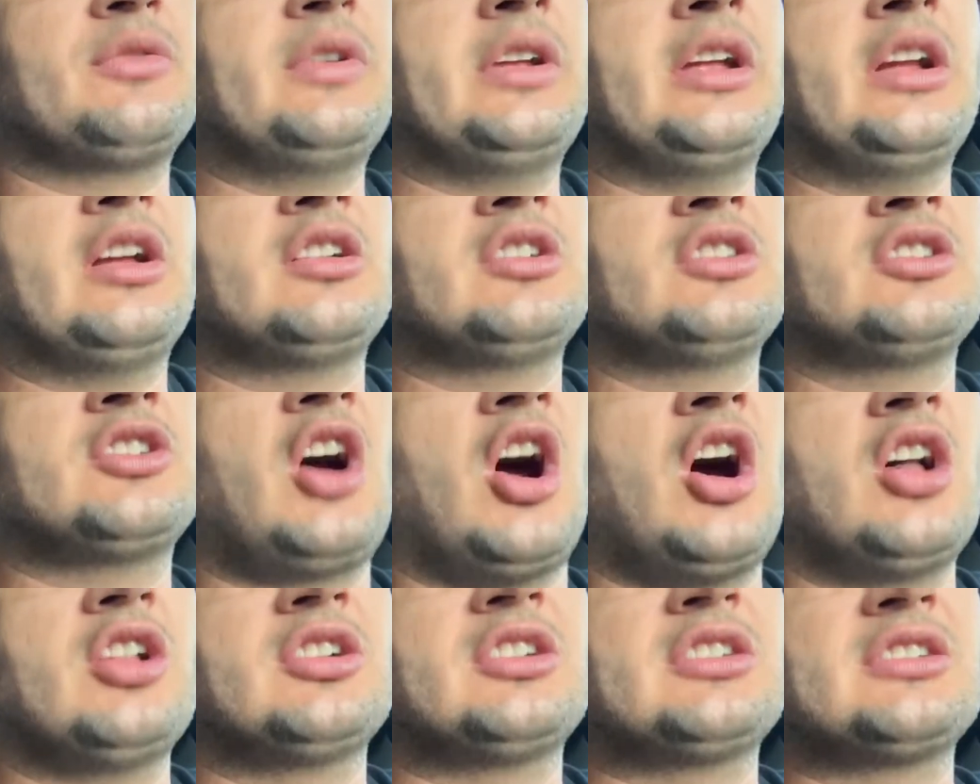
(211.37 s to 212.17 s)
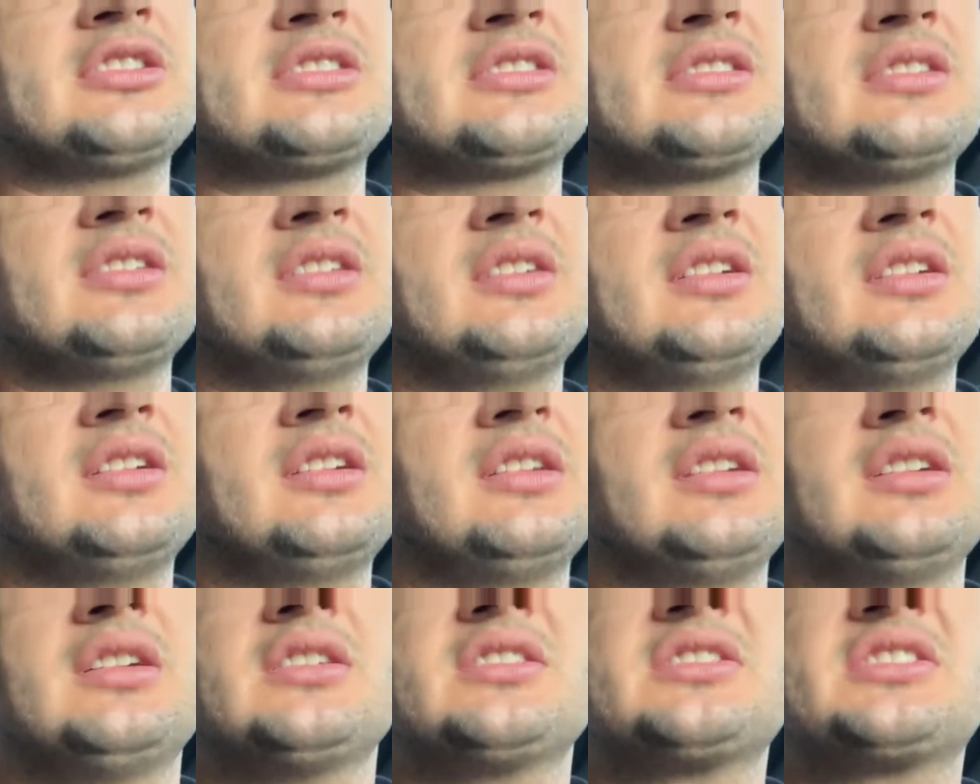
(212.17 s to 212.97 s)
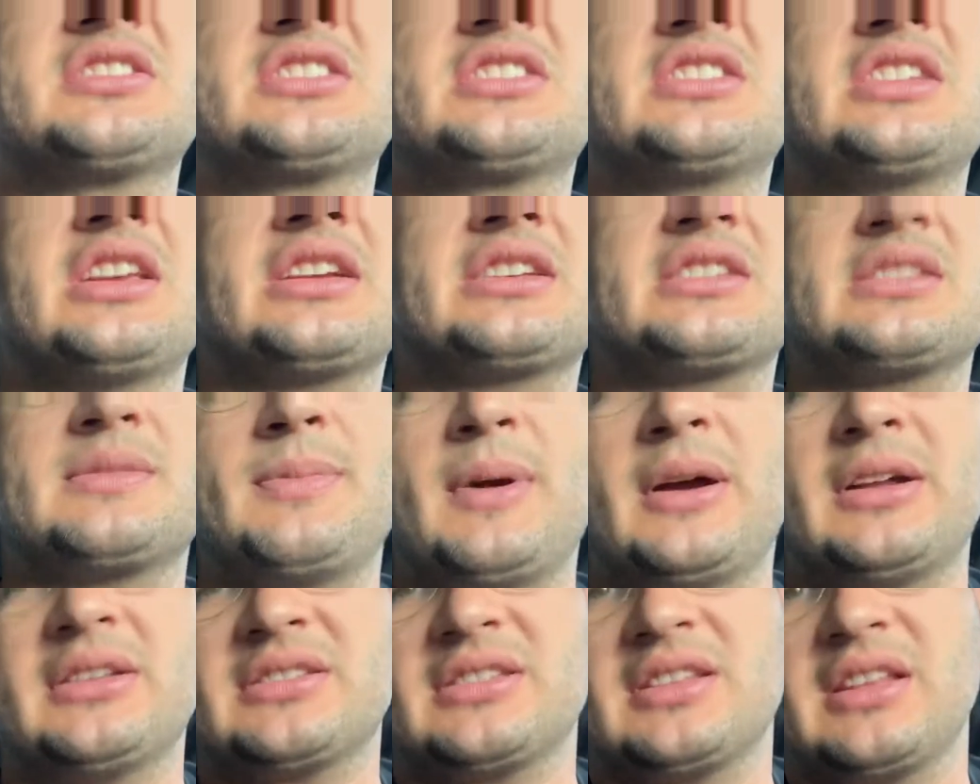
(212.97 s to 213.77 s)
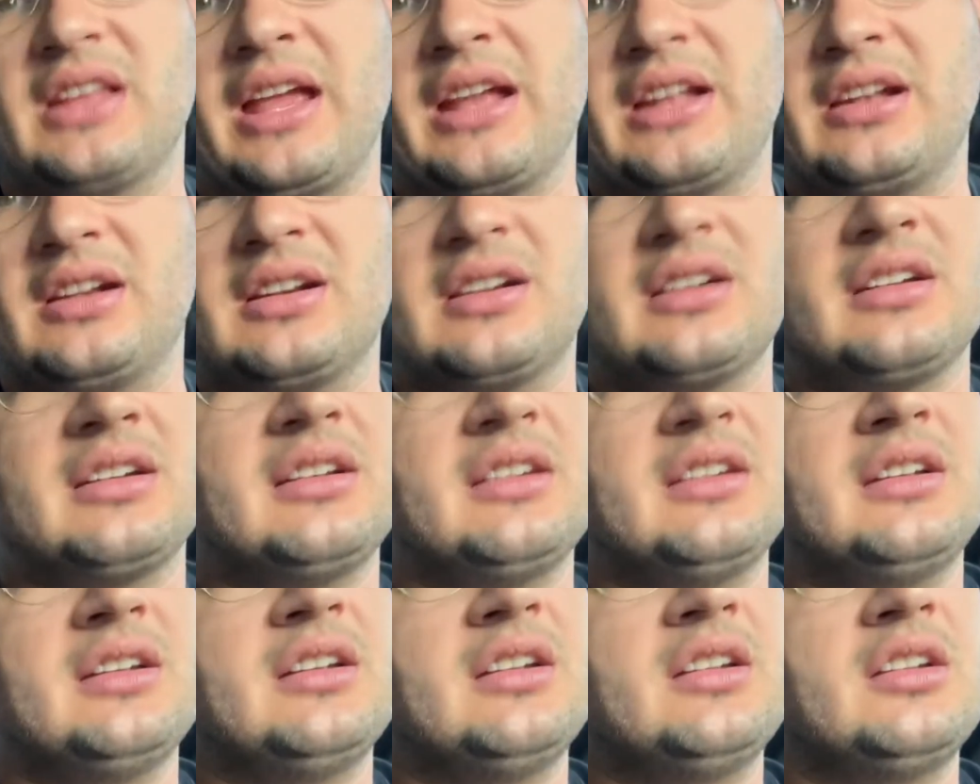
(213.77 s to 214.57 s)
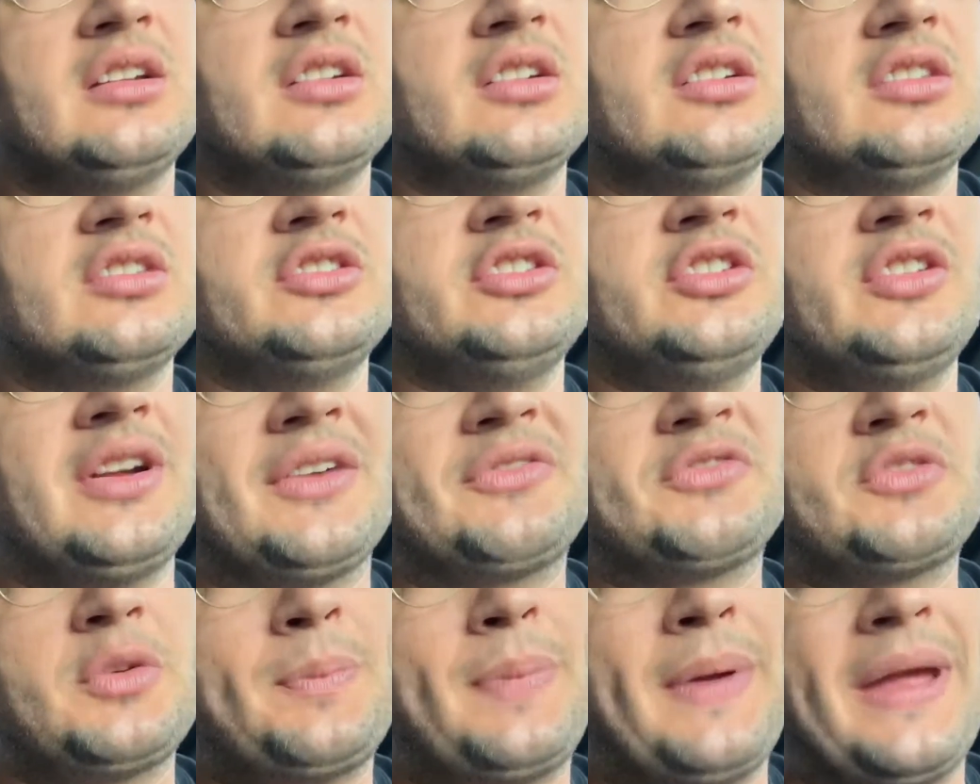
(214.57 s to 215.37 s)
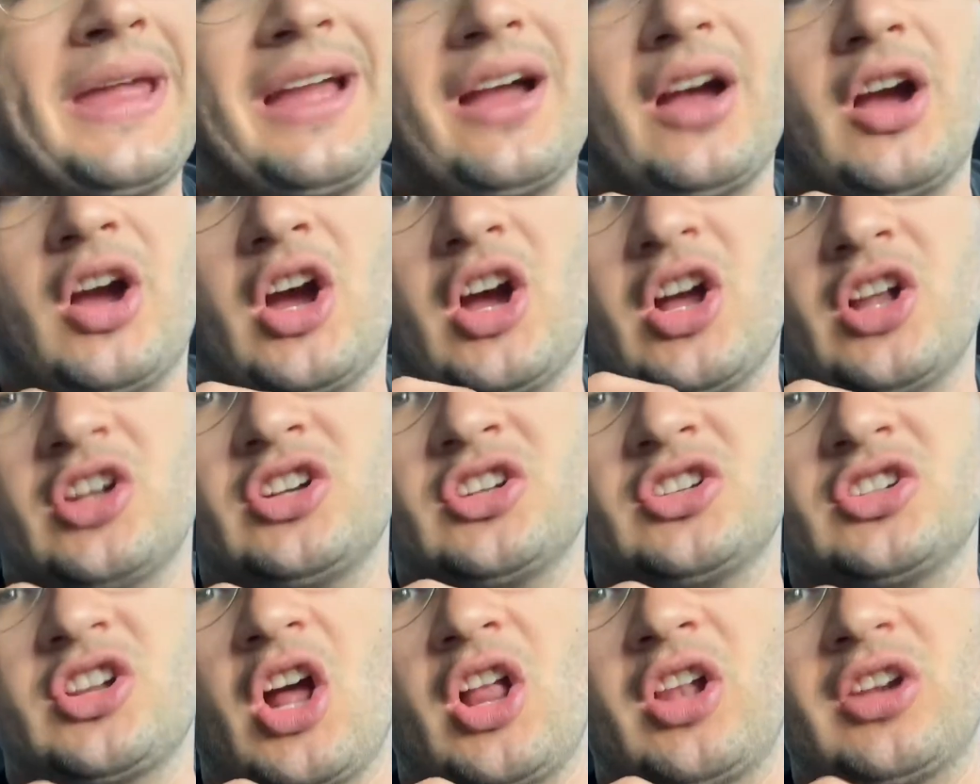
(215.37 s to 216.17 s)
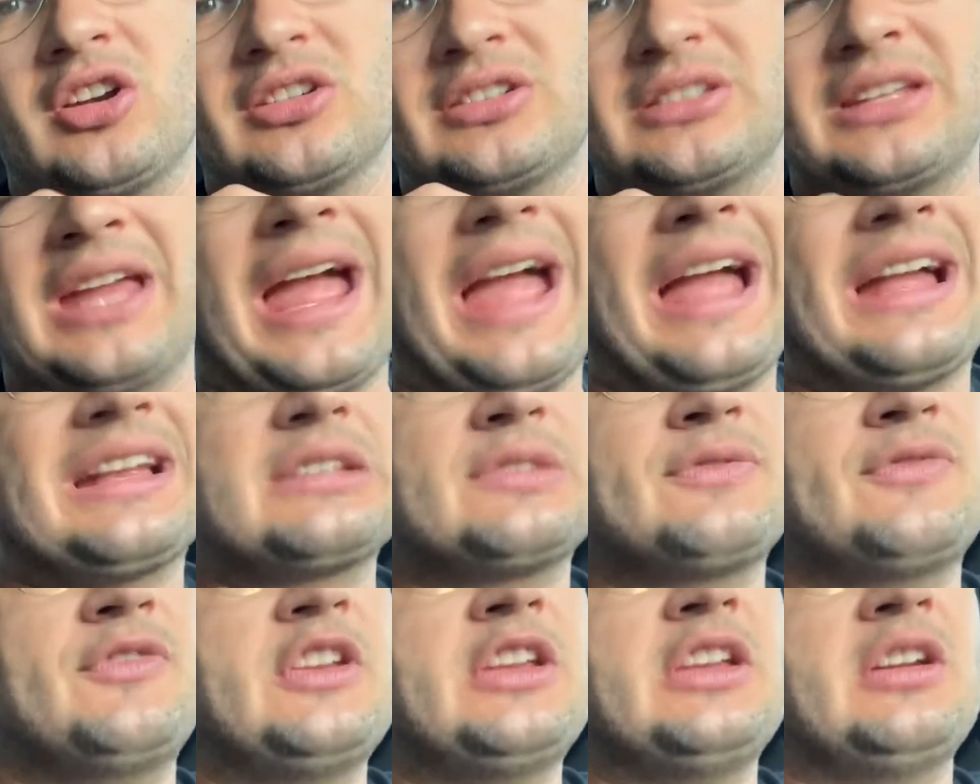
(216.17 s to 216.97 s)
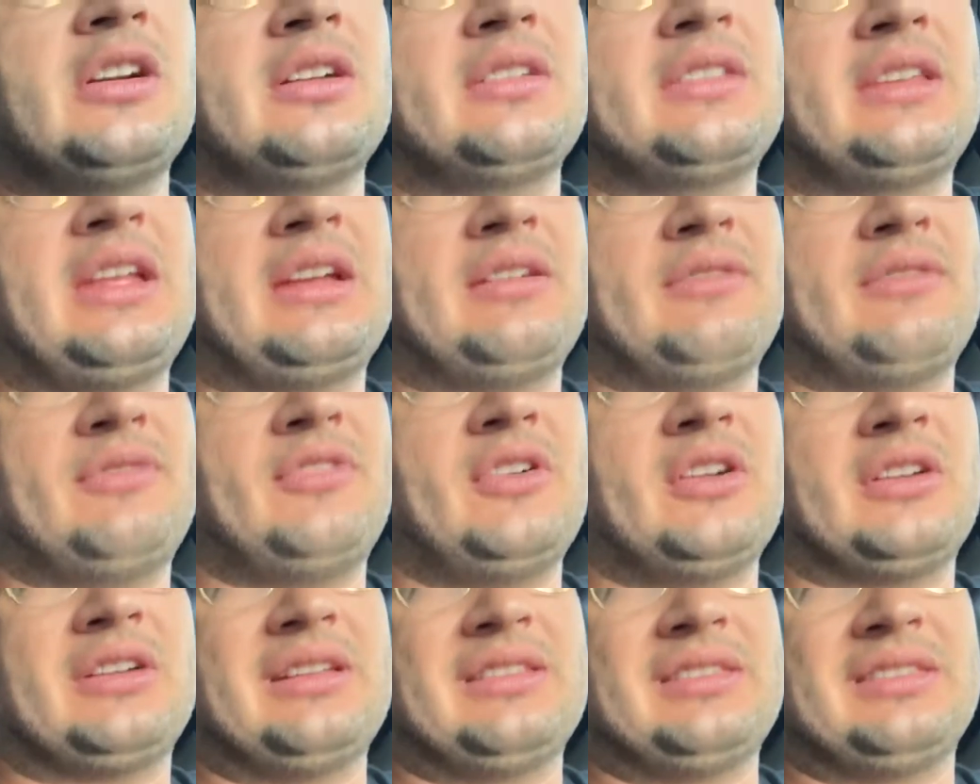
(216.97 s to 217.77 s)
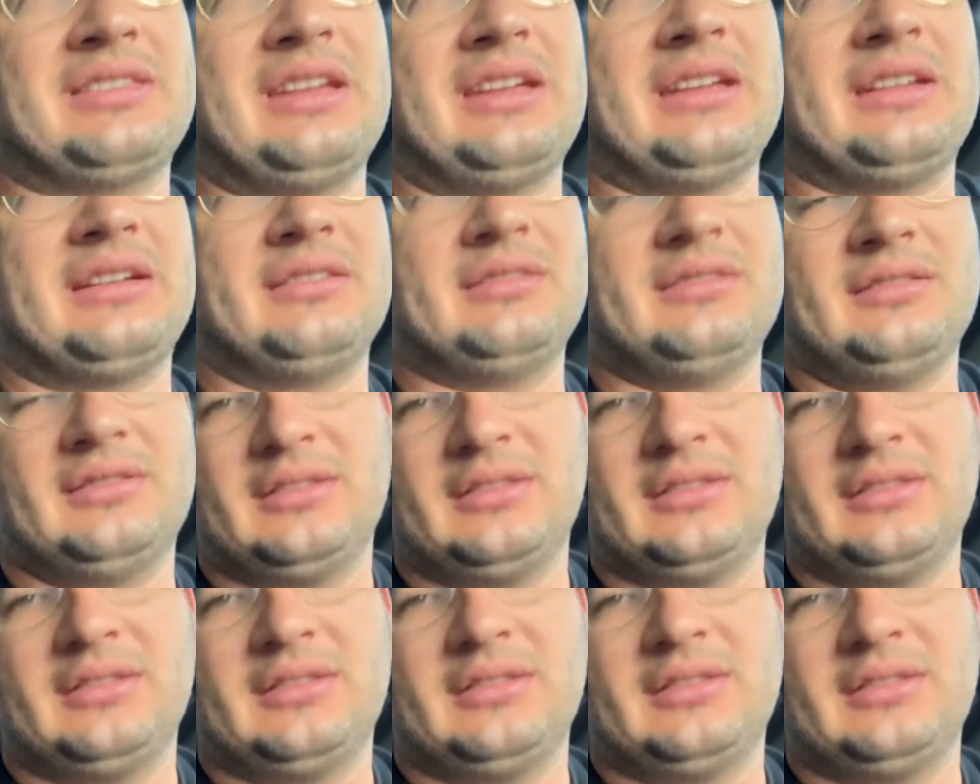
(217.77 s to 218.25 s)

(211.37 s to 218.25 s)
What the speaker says: $300. 6 months later, you have to pay a $100 tax fee on that fucking thing.